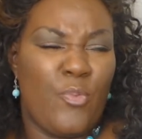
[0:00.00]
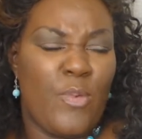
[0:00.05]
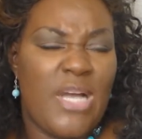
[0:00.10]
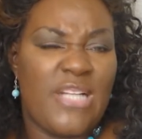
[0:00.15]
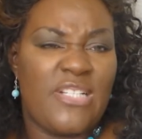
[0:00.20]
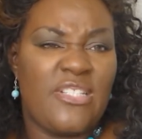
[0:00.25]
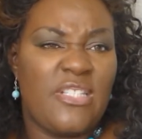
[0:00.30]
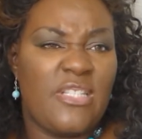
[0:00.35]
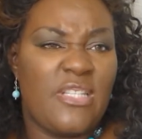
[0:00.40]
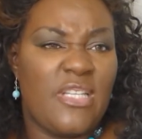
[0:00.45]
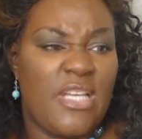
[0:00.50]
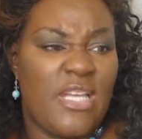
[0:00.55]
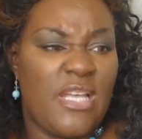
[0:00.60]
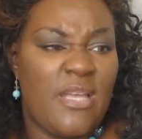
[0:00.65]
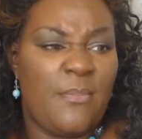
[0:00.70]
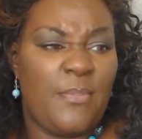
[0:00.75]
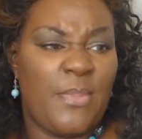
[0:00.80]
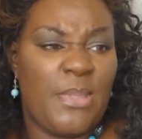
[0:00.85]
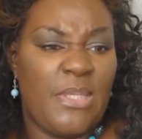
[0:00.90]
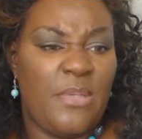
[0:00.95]
watching the
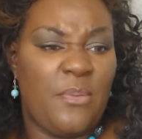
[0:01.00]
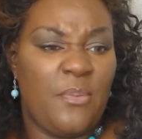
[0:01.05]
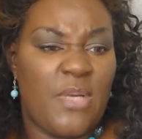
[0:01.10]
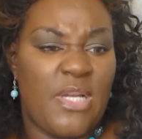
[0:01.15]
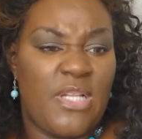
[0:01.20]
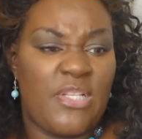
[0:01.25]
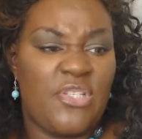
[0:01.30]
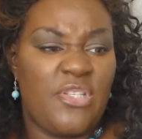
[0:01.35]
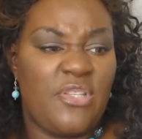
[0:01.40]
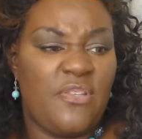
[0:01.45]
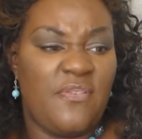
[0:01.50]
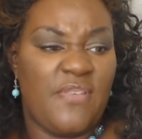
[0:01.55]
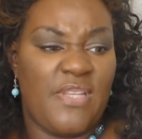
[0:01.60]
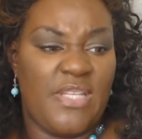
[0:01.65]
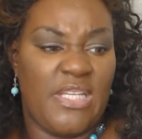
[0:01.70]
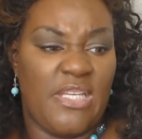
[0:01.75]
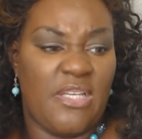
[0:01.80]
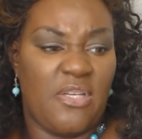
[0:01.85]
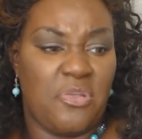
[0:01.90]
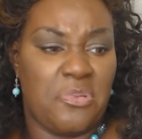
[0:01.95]
company and watching the
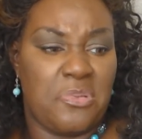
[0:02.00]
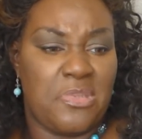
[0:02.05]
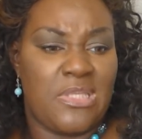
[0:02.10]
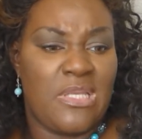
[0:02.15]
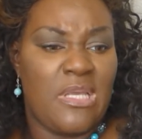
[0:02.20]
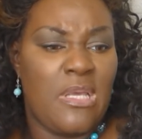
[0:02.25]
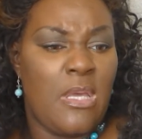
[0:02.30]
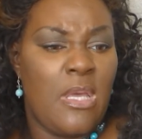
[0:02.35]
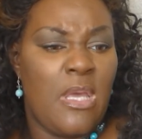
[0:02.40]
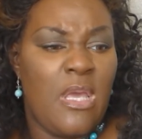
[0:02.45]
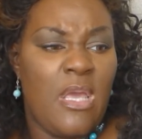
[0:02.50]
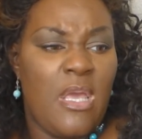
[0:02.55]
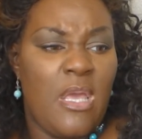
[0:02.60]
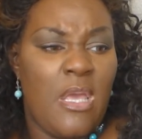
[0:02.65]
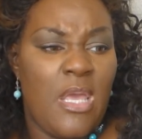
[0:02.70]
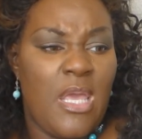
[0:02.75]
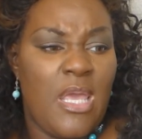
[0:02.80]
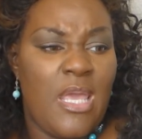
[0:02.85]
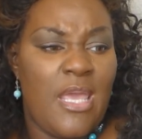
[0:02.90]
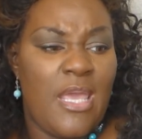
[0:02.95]
videos.
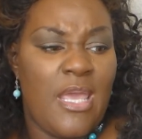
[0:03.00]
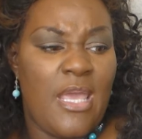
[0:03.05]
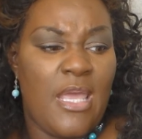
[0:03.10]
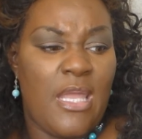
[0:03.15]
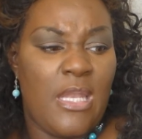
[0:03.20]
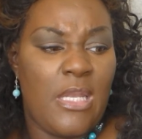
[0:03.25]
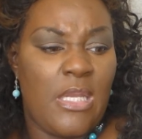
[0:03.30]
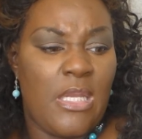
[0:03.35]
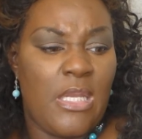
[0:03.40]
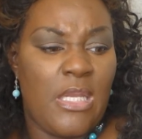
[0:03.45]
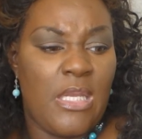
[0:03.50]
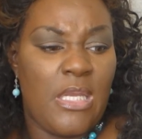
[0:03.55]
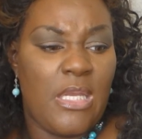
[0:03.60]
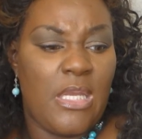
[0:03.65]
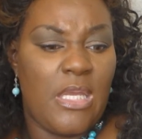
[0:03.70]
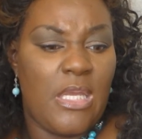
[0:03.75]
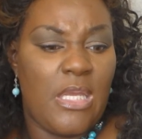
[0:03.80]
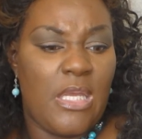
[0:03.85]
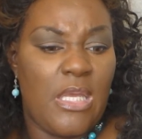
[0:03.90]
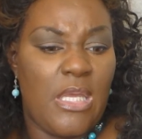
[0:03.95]
And
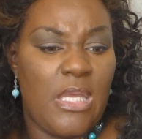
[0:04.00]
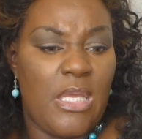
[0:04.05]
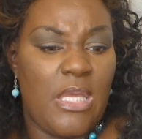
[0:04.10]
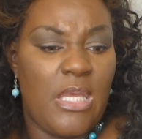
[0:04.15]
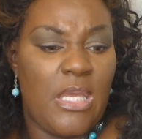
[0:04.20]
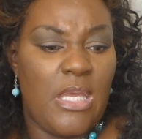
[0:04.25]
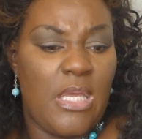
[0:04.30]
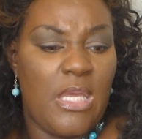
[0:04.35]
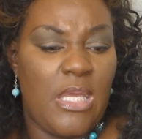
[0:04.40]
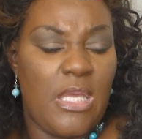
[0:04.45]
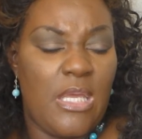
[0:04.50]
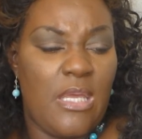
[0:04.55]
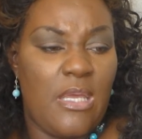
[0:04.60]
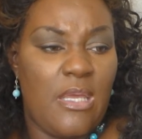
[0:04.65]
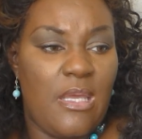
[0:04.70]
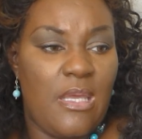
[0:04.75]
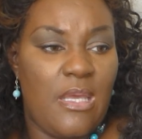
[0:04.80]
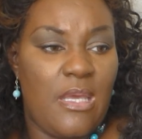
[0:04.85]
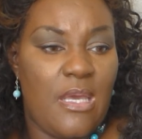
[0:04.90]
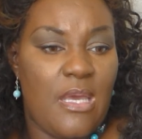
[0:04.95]

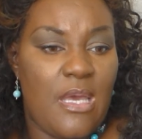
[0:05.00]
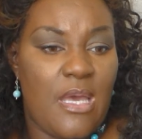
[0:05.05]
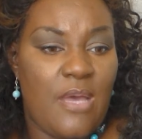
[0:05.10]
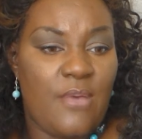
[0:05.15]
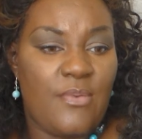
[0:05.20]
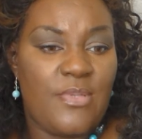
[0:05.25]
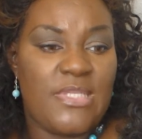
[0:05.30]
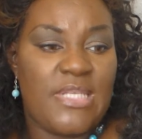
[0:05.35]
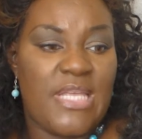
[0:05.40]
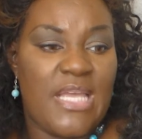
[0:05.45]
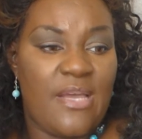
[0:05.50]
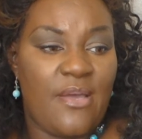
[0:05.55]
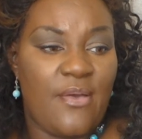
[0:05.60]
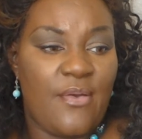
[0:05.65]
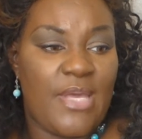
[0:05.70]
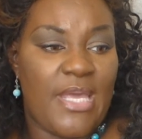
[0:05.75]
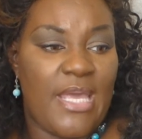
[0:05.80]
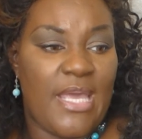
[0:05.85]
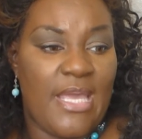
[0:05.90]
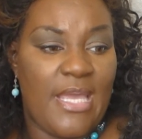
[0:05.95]
I was like,
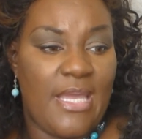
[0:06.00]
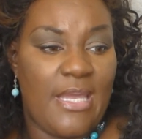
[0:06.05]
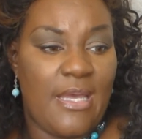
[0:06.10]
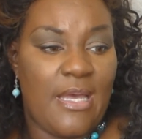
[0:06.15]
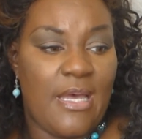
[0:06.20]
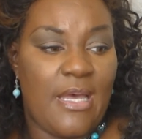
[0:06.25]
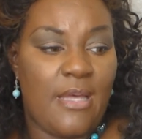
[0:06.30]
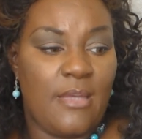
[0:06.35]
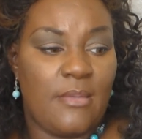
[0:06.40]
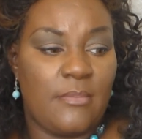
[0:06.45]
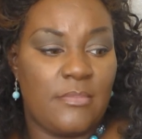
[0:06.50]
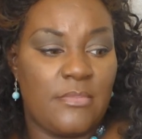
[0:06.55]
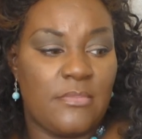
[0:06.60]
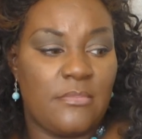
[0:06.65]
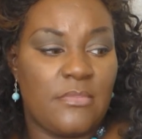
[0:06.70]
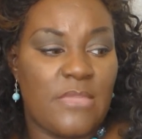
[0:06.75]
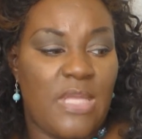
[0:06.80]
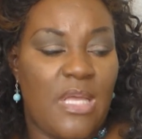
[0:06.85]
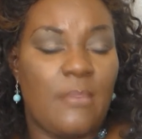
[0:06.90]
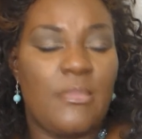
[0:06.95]
okay,
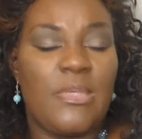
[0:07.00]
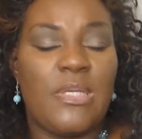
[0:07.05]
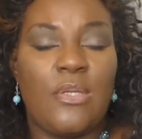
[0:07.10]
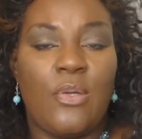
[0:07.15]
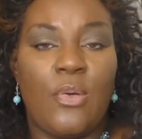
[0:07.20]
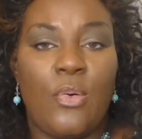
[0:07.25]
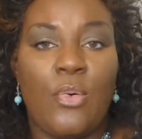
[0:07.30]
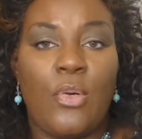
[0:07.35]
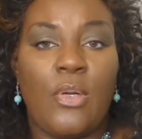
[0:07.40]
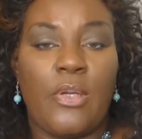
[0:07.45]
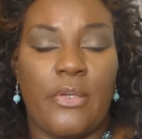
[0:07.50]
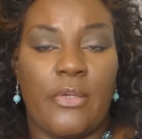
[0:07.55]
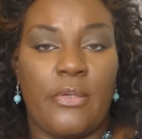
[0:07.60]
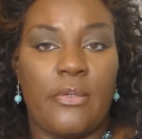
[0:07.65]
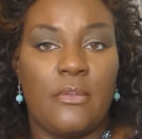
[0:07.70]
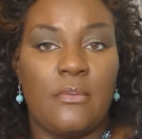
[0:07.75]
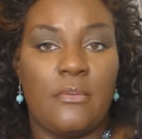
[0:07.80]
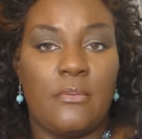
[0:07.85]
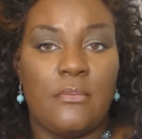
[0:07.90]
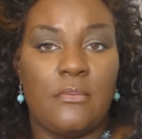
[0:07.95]
I'm gonna
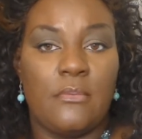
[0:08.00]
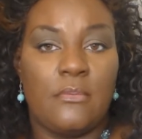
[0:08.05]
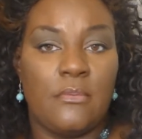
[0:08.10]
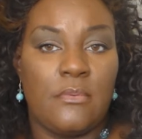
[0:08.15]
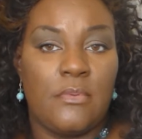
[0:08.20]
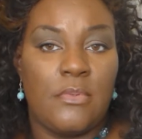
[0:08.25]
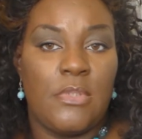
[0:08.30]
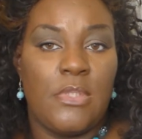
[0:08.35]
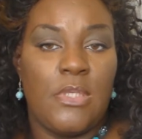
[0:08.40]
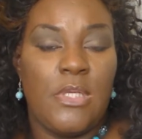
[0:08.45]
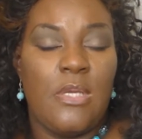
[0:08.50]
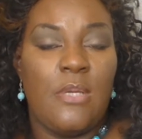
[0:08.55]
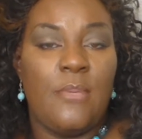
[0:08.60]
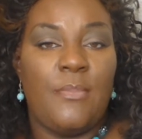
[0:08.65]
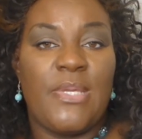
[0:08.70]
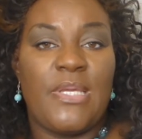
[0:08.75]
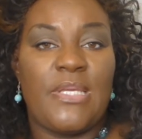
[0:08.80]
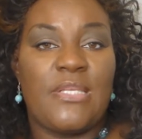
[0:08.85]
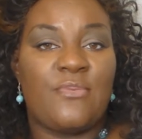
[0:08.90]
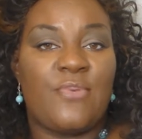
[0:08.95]
order,
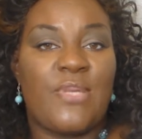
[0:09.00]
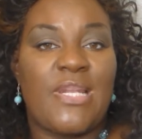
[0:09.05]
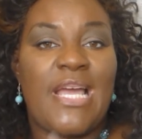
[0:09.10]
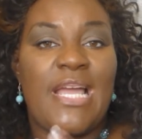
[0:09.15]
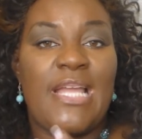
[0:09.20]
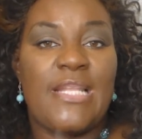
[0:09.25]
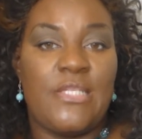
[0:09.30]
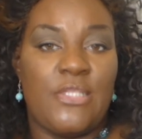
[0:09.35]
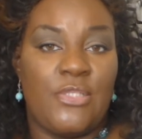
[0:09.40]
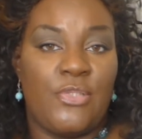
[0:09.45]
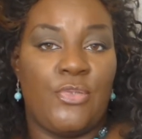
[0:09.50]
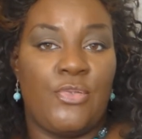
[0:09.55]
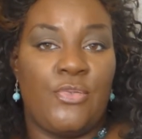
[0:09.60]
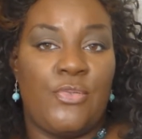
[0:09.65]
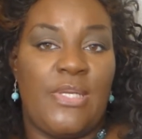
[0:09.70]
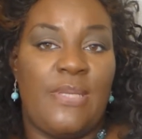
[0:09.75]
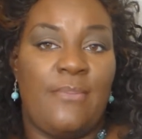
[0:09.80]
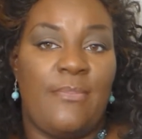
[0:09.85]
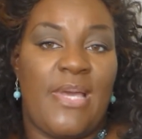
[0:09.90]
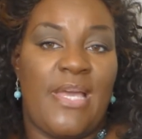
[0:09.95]
because what I
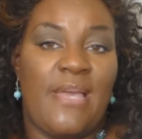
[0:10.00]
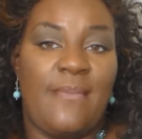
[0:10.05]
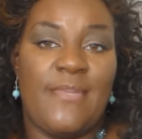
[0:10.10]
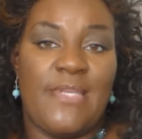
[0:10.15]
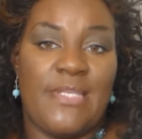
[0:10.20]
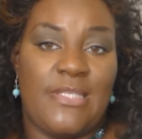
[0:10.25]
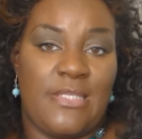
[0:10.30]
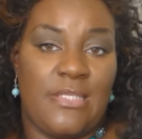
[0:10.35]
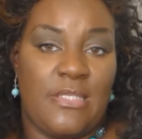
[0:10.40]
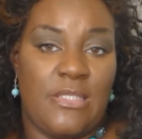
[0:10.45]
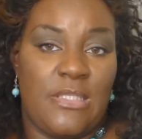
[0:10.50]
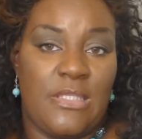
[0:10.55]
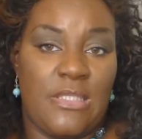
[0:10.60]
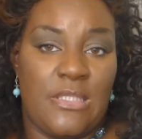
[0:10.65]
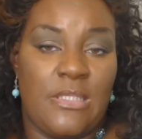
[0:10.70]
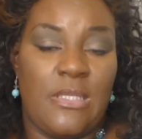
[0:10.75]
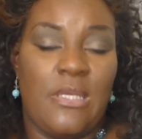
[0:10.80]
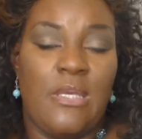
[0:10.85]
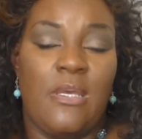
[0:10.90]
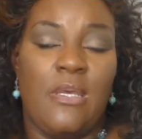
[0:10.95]
do in my
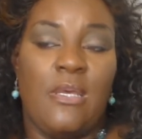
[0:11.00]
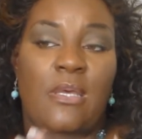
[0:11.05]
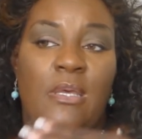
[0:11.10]
business,